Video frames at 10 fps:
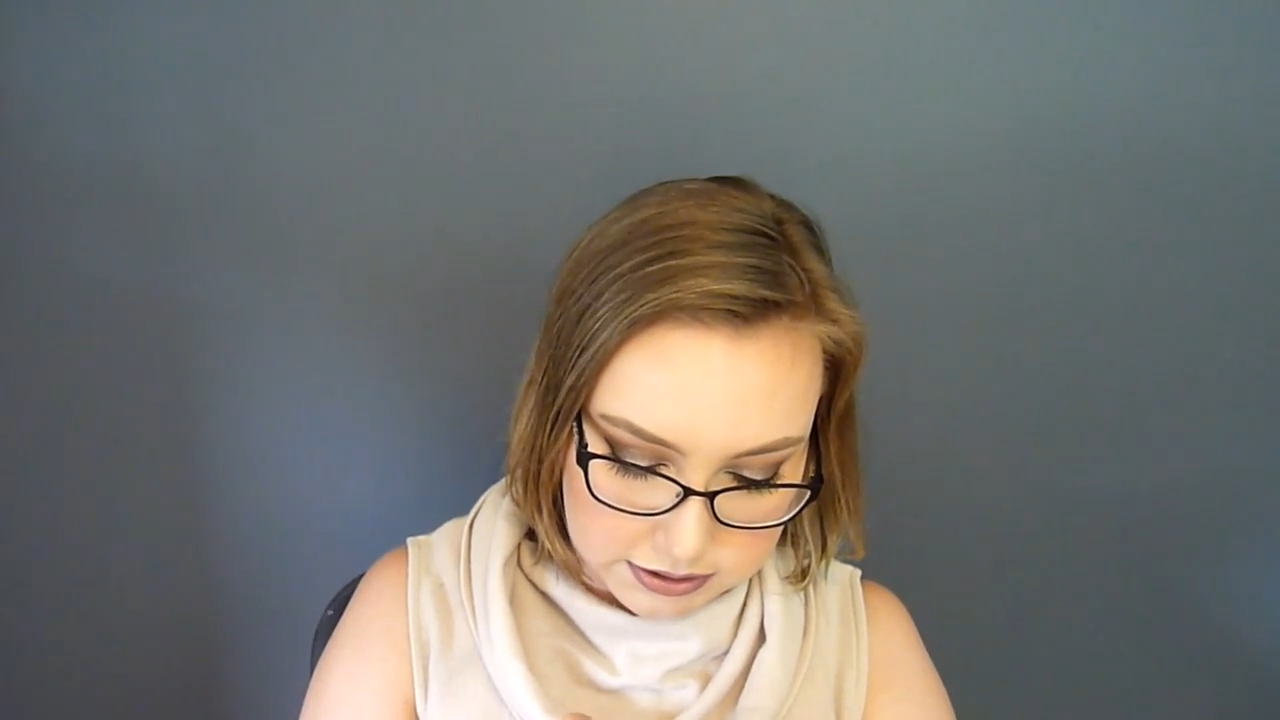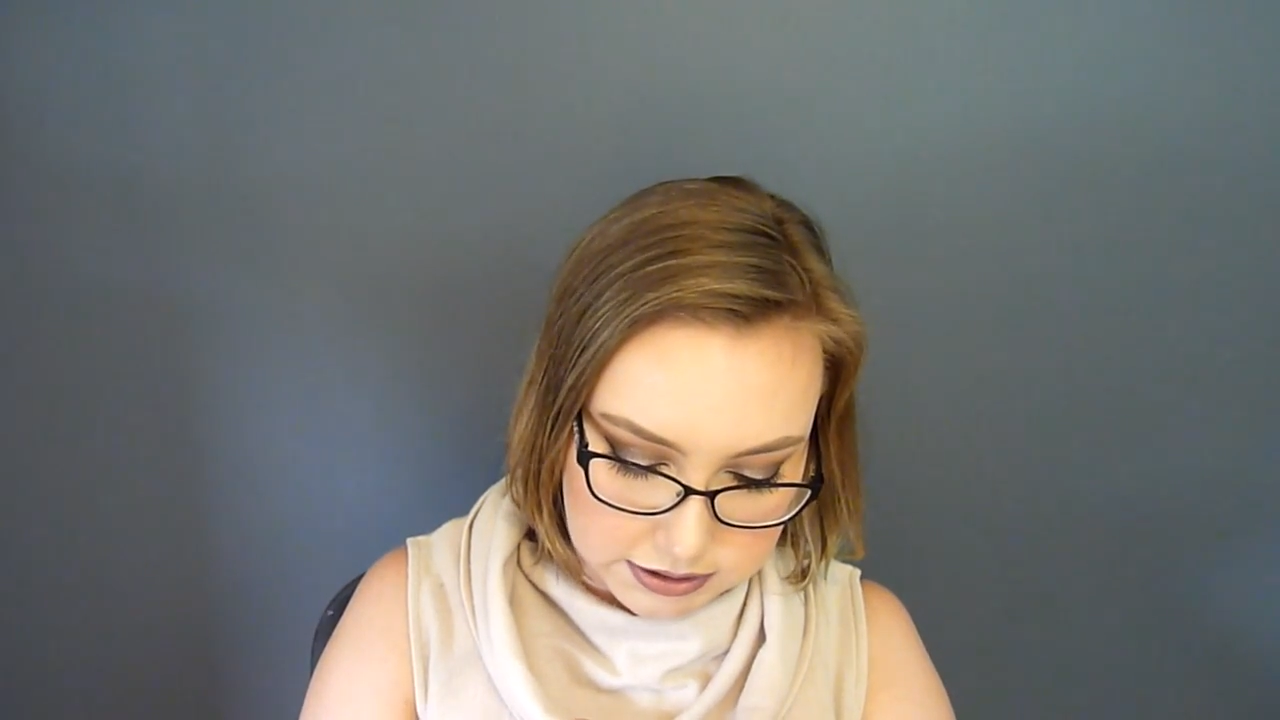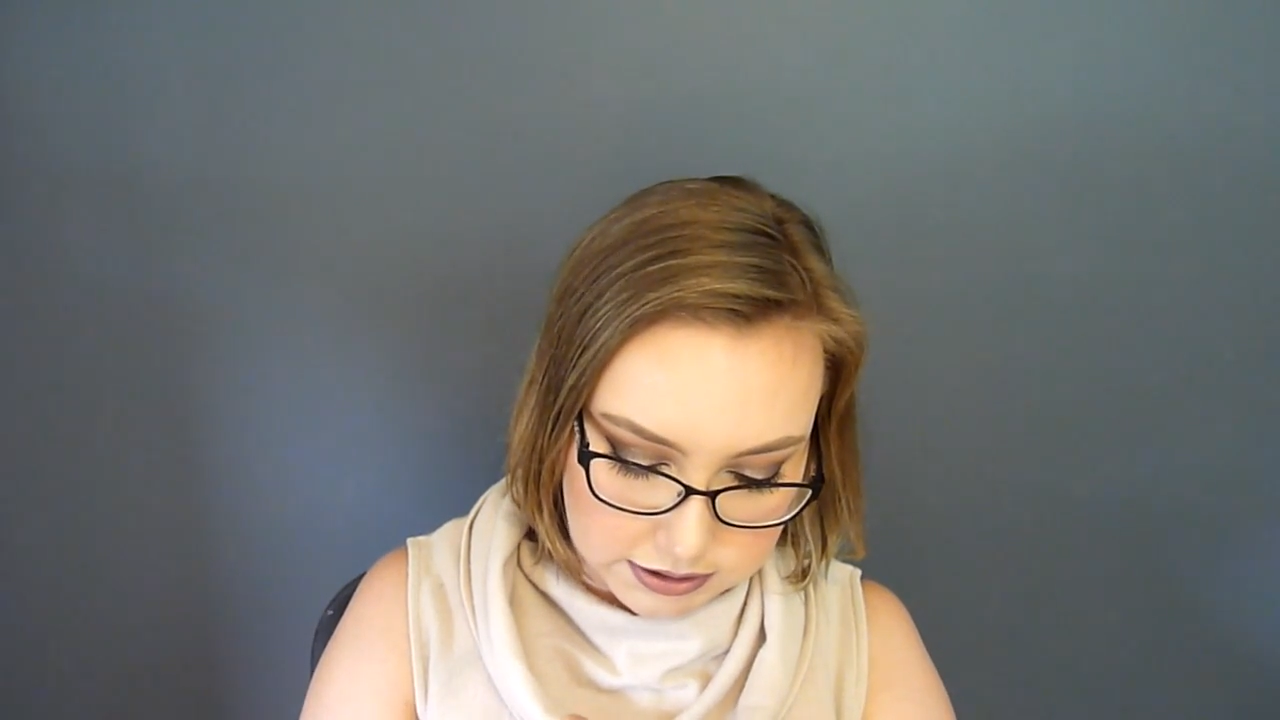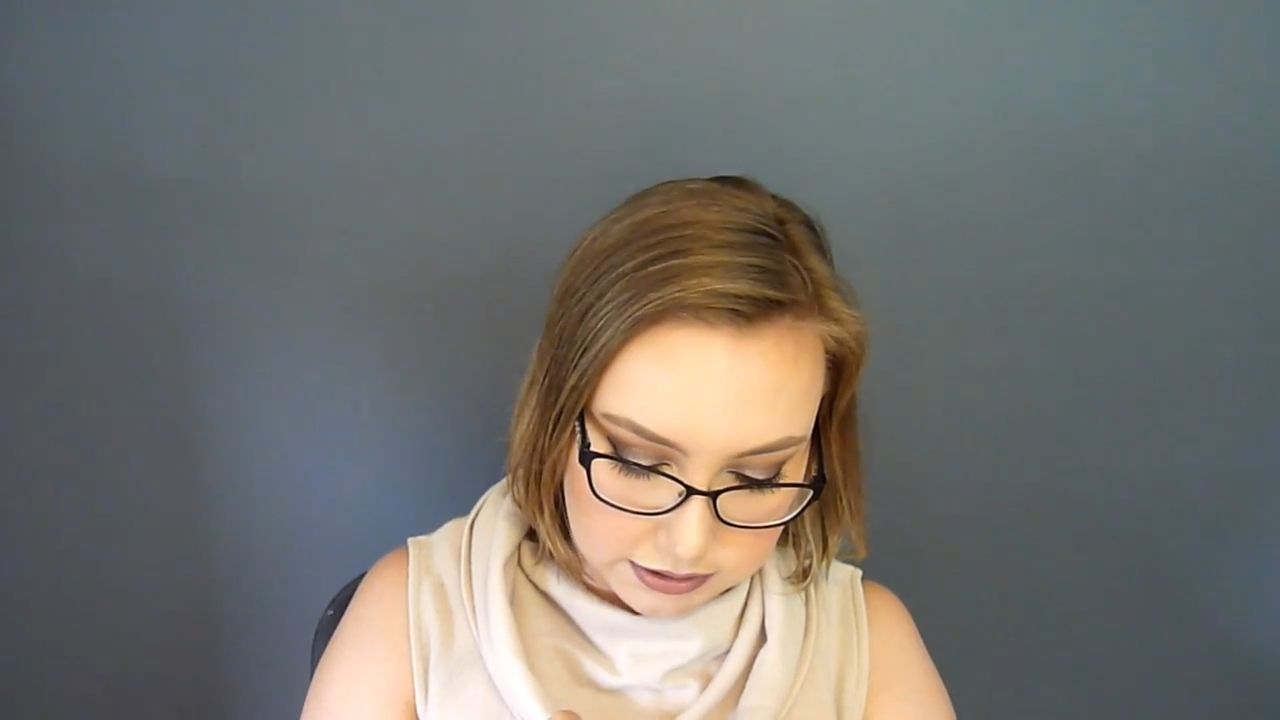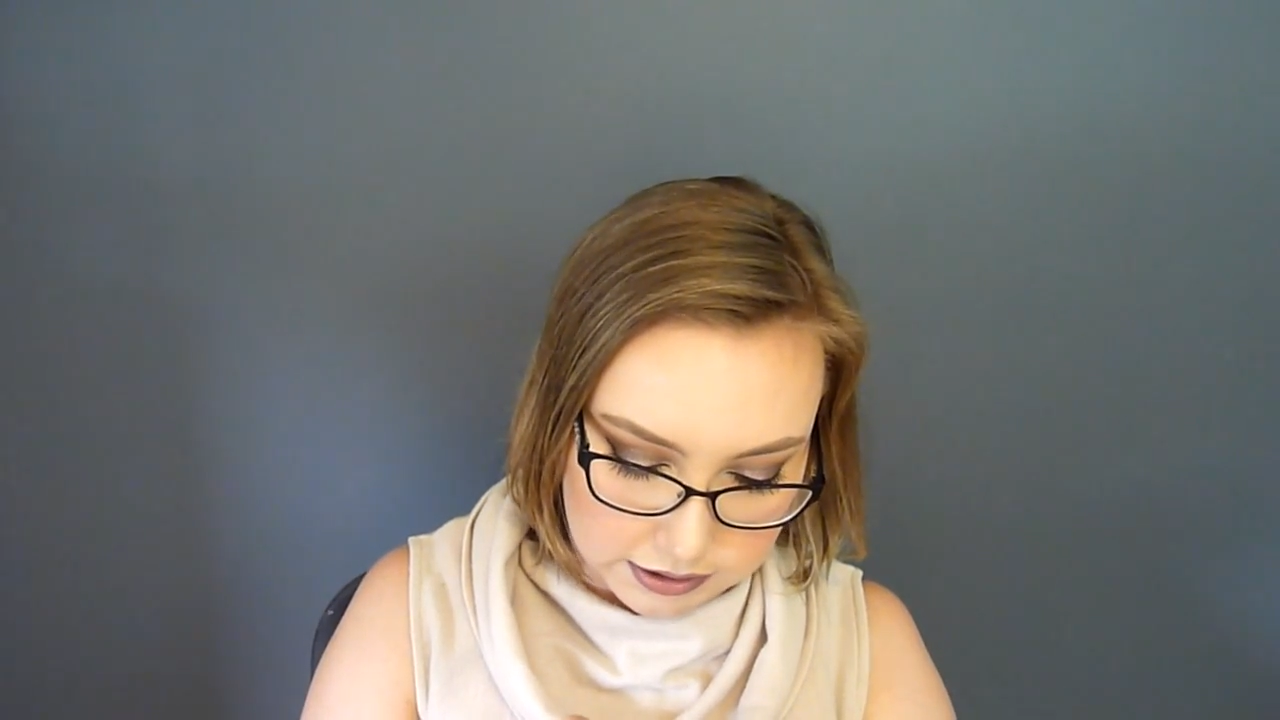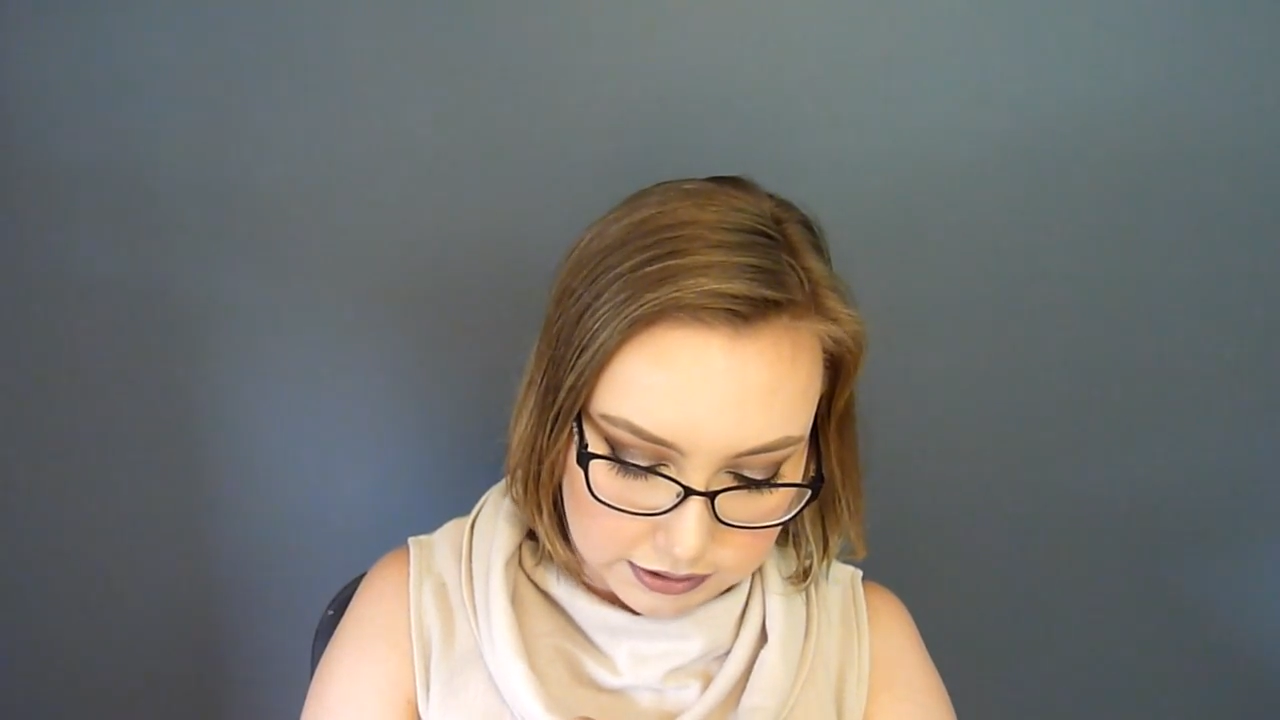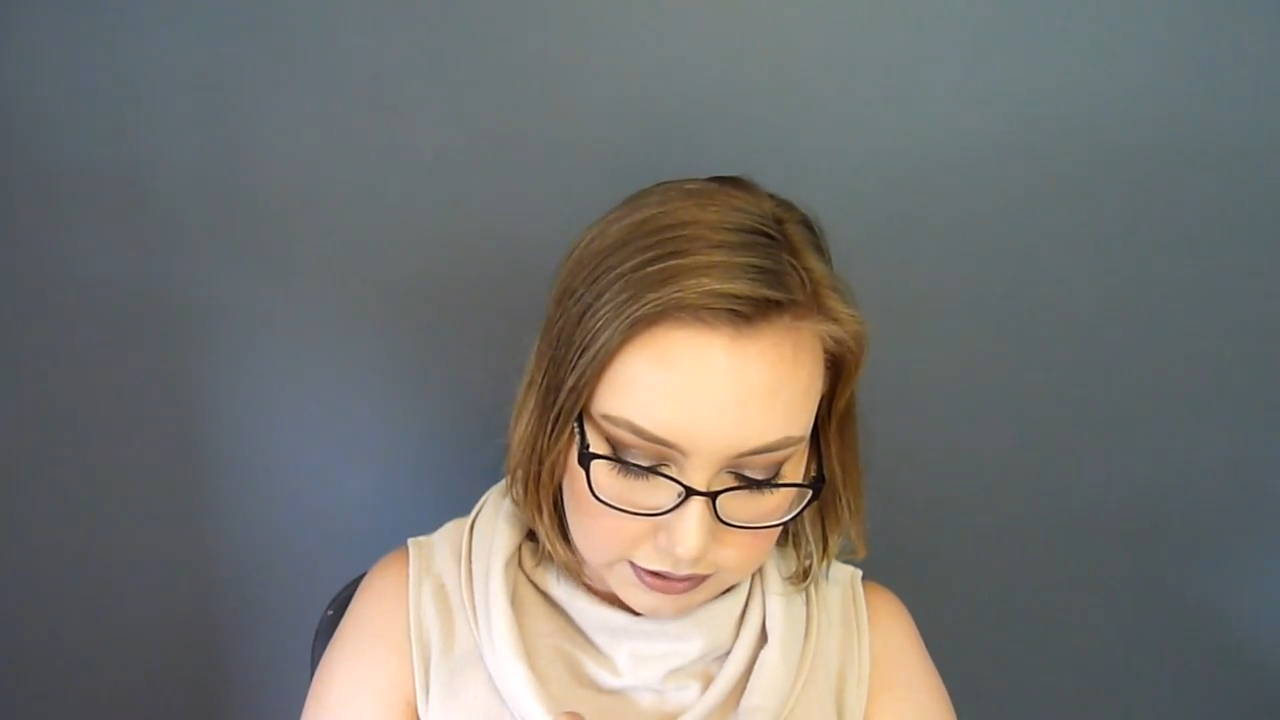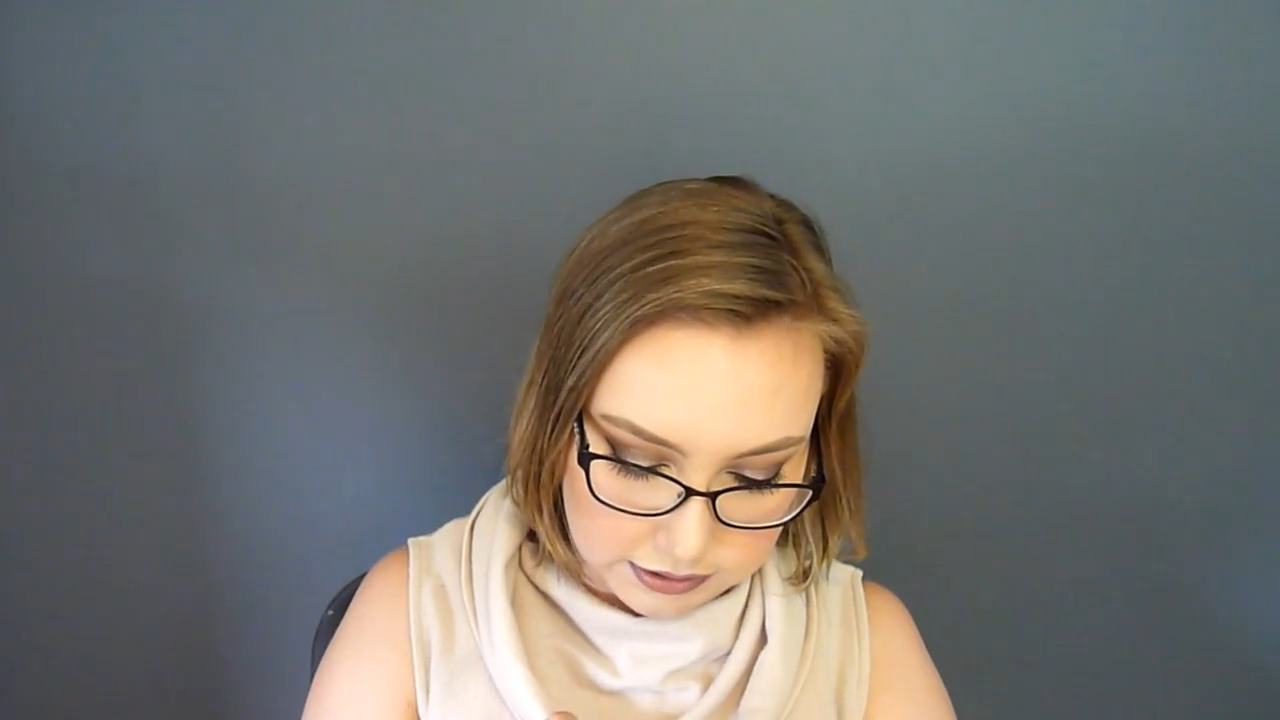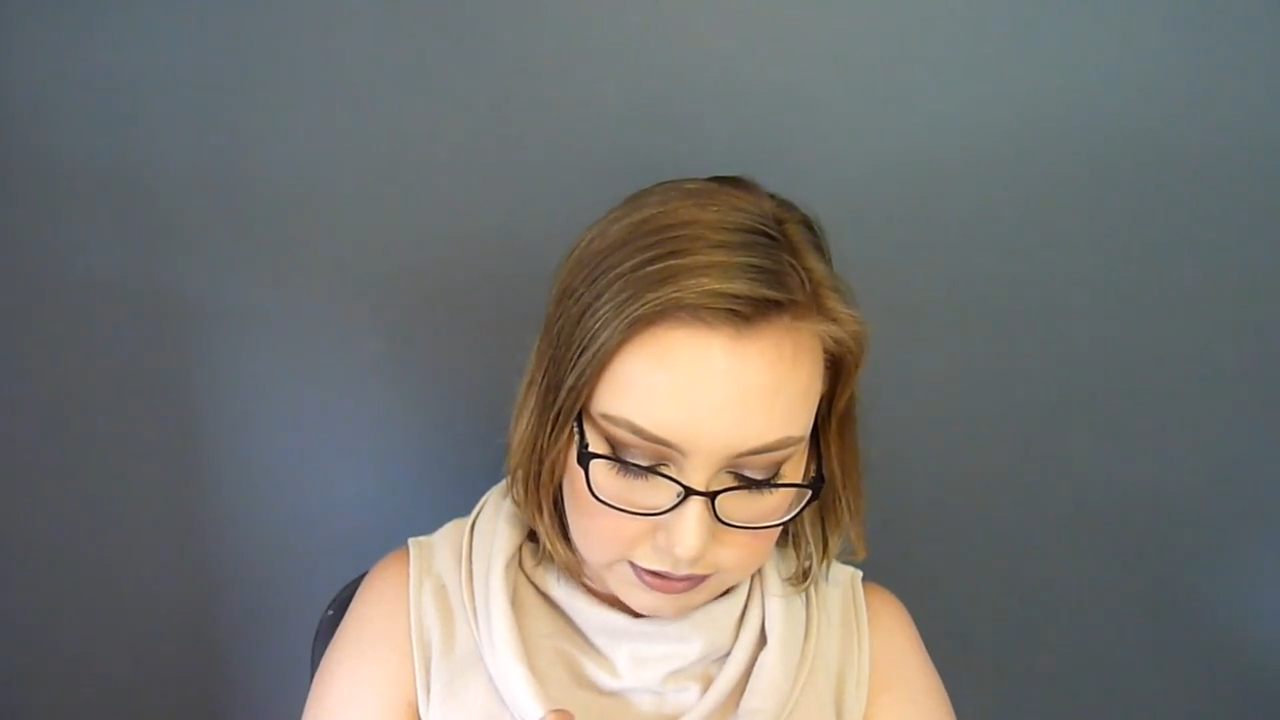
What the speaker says: did, like,